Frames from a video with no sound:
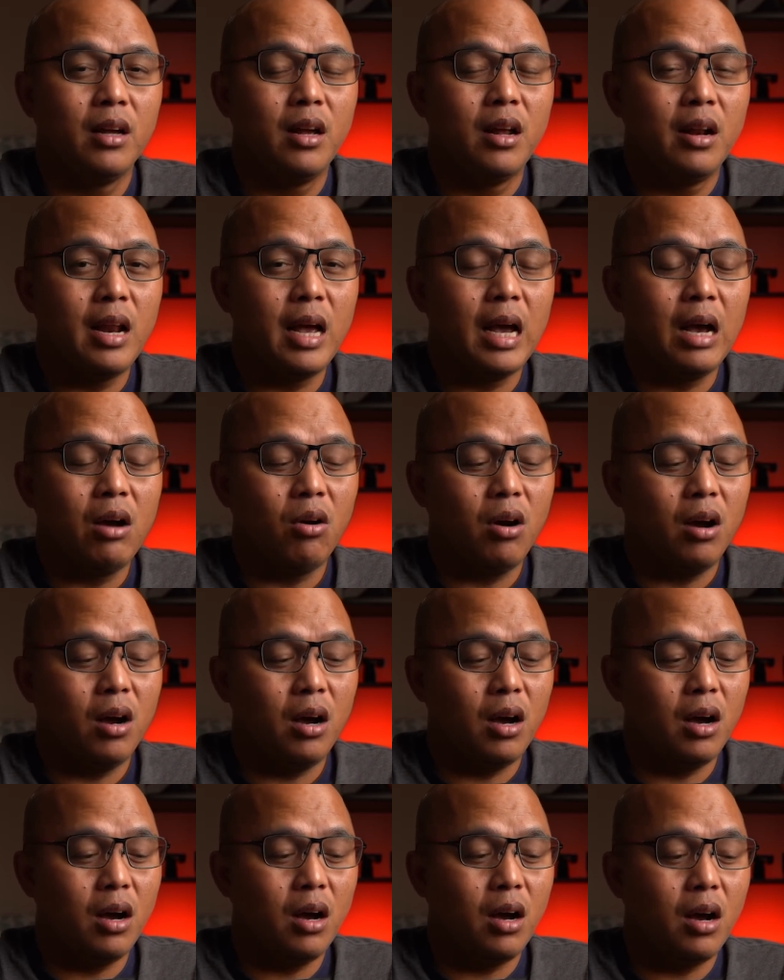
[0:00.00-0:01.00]
Now,
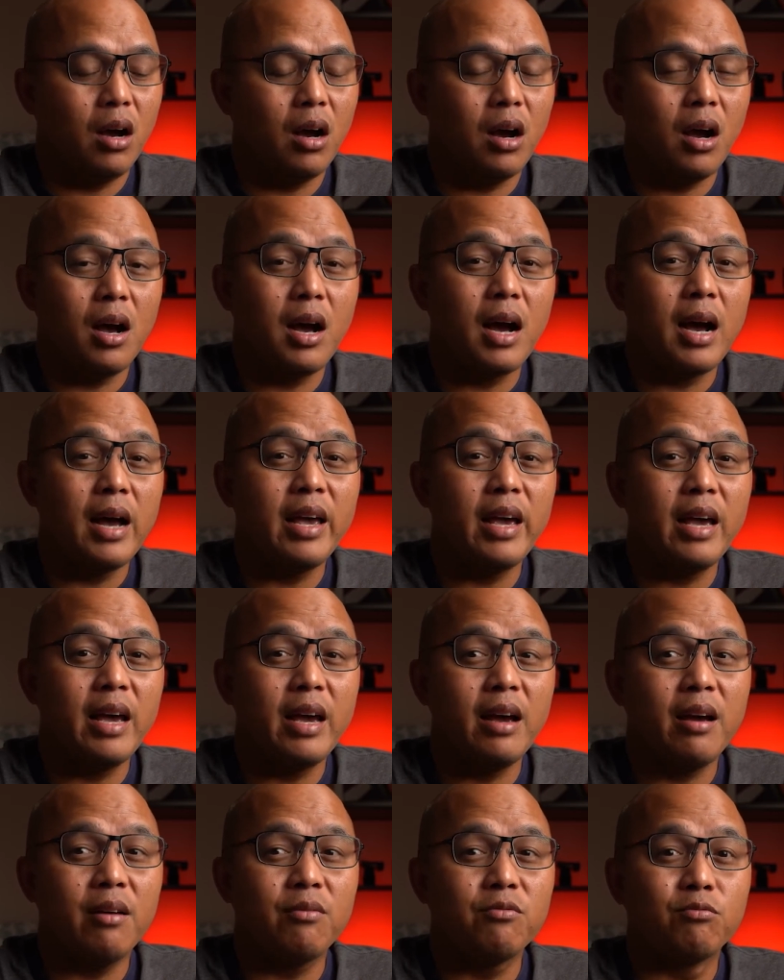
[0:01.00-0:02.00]
I
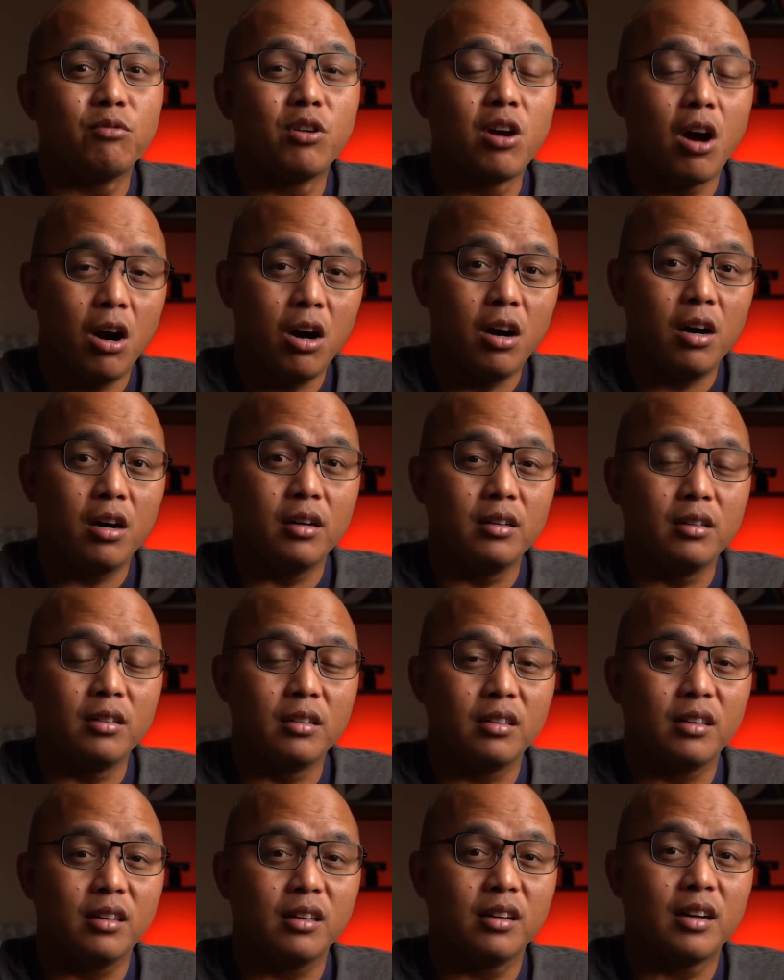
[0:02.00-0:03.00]
have
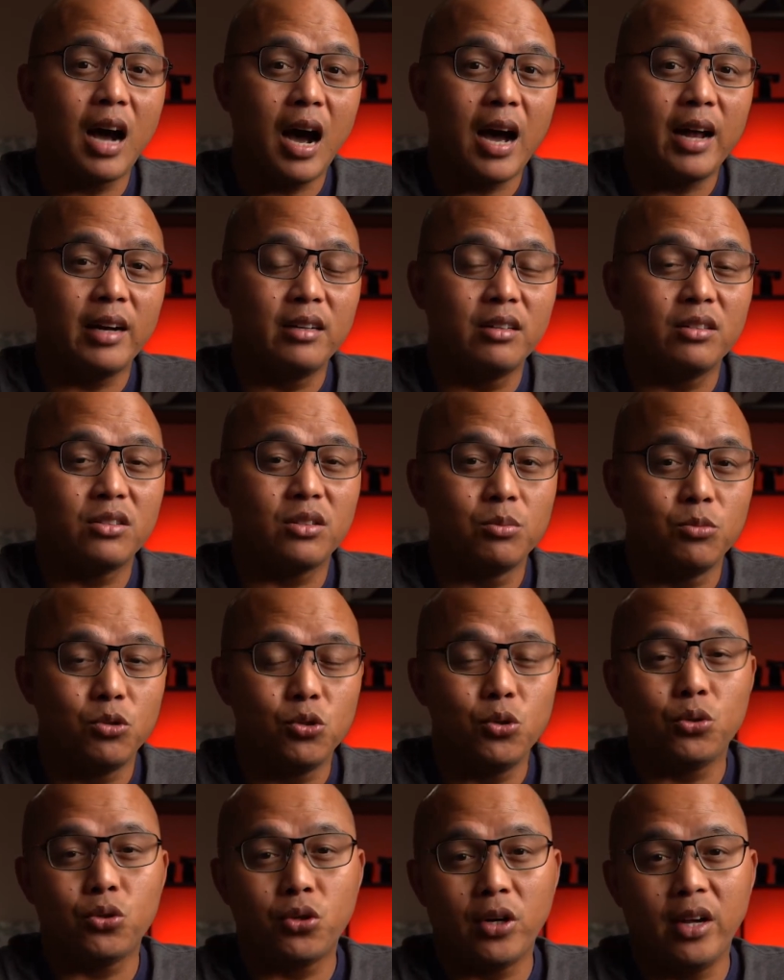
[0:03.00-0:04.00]
gotten some
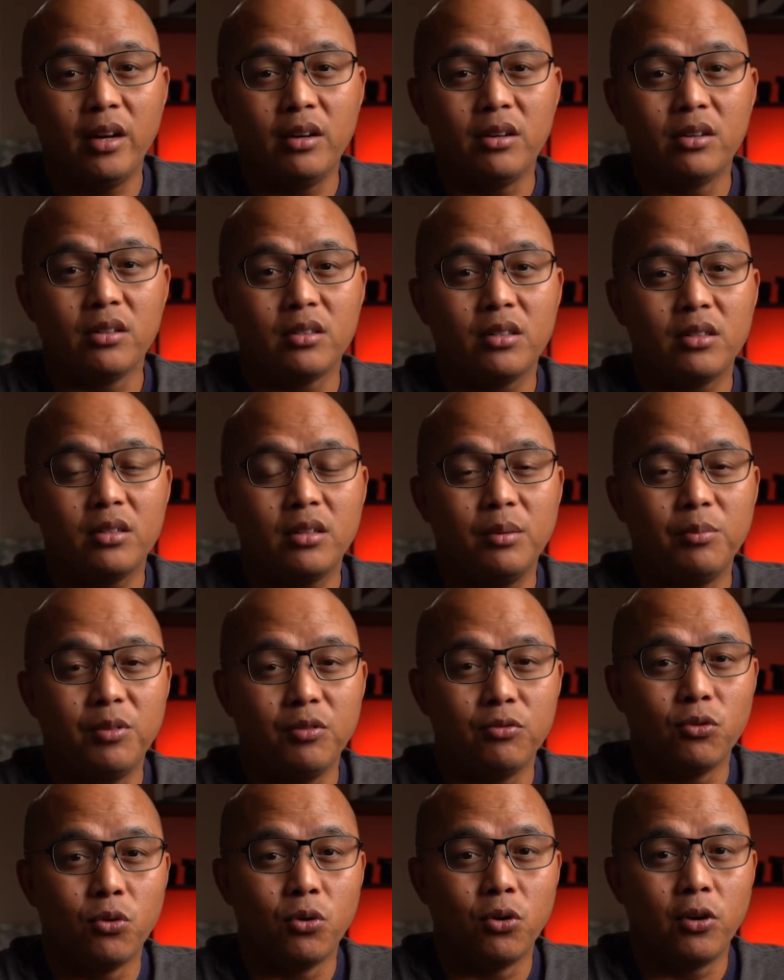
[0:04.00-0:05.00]
new trailers
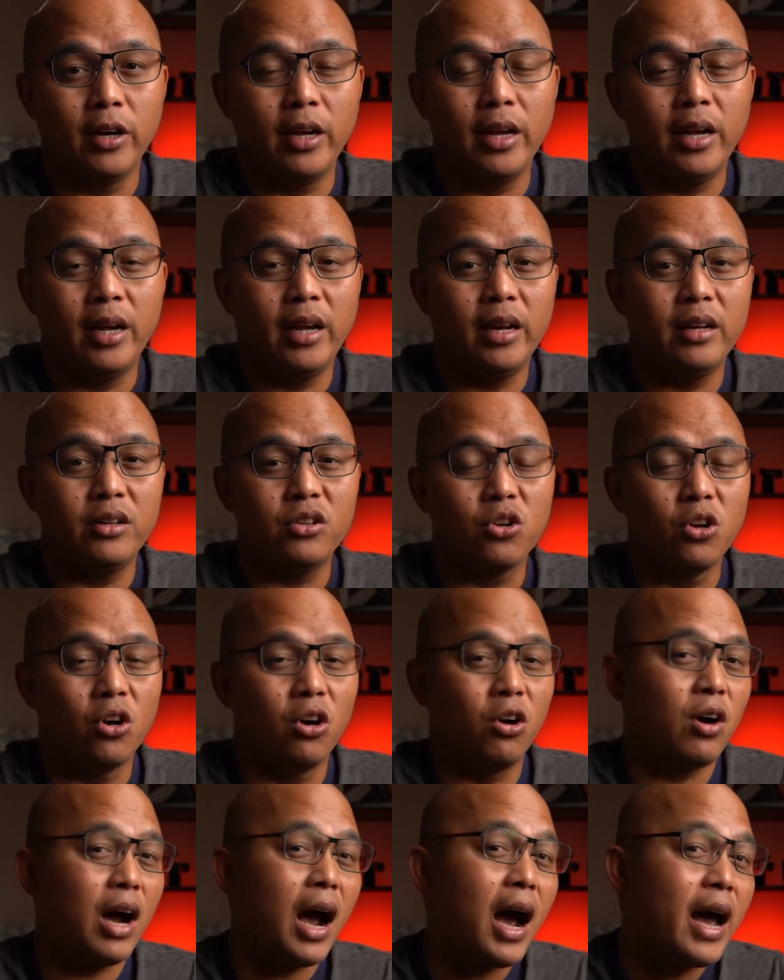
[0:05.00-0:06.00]
before, and
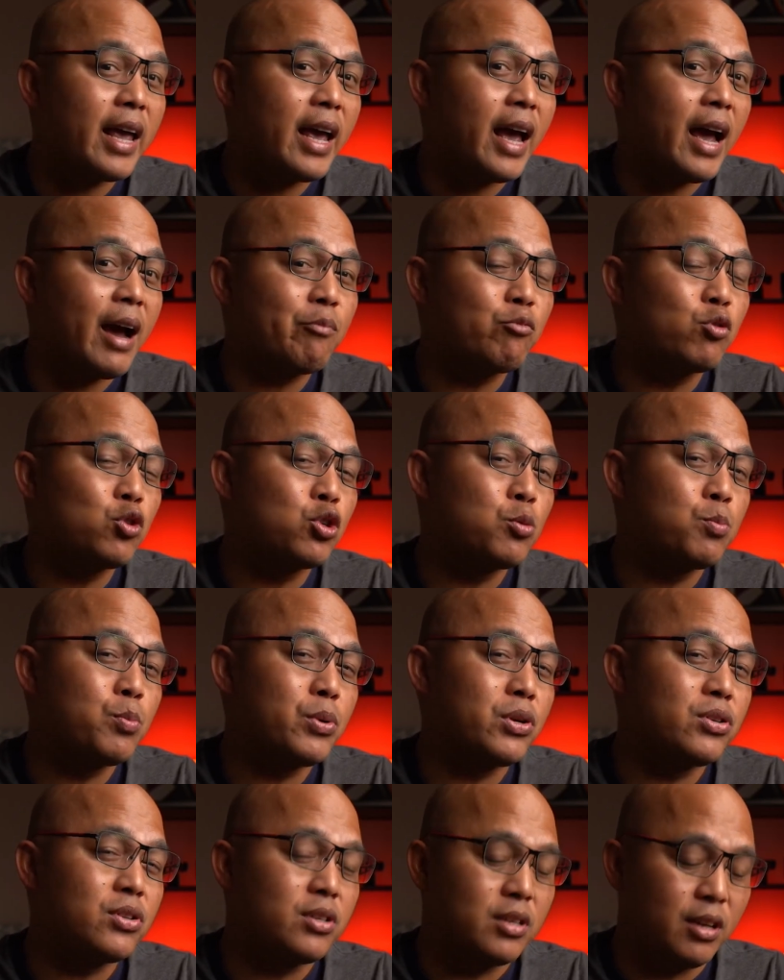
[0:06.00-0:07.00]
I have to
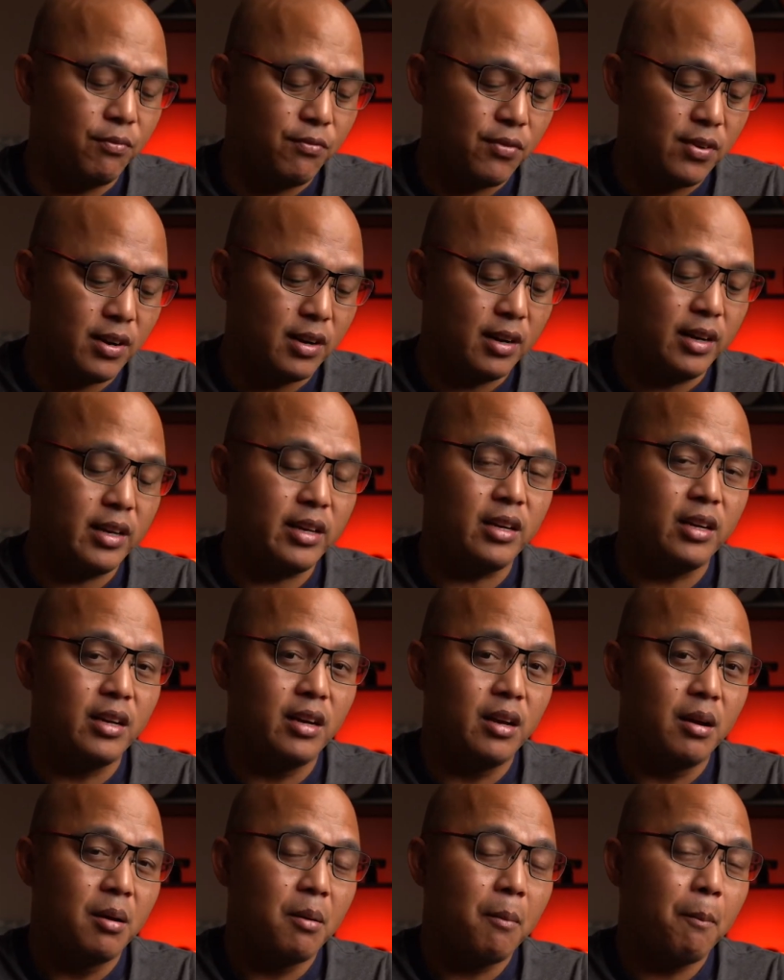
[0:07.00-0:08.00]
specifically
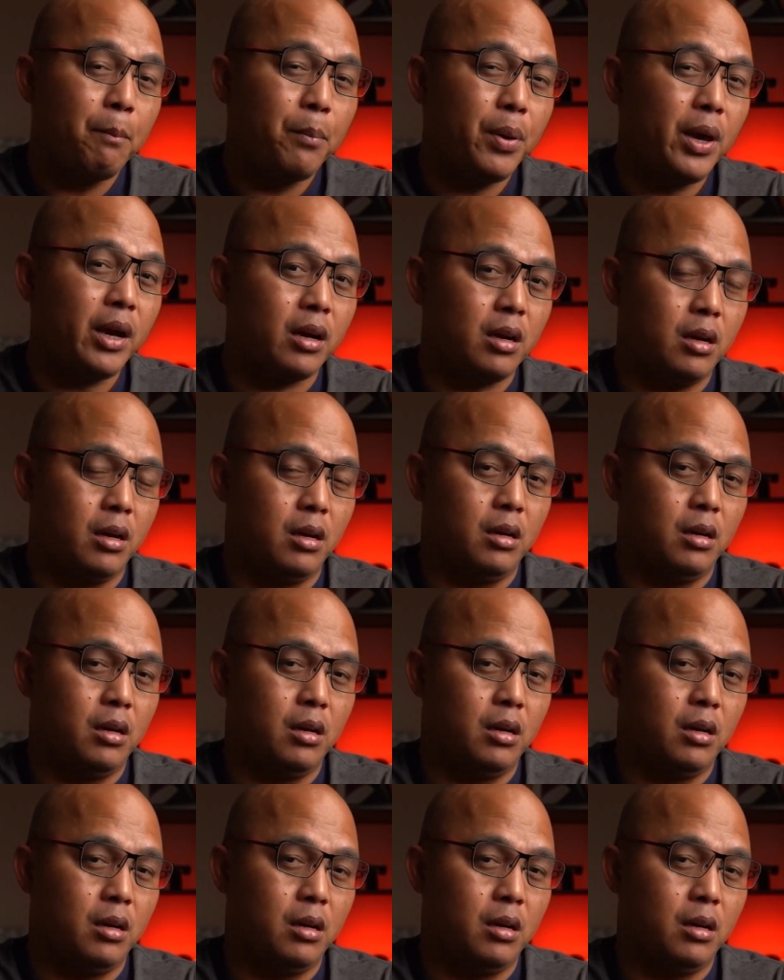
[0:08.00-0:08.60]
pick